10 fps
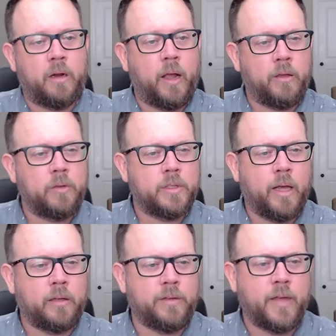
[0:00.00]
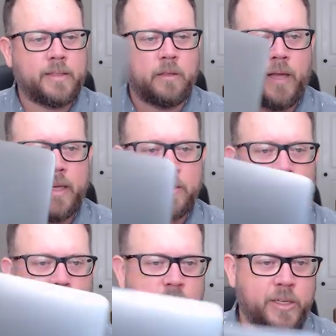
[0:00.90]
I'll use I'll leave that to last though
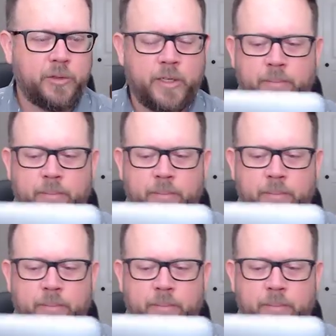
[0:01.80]
because they do get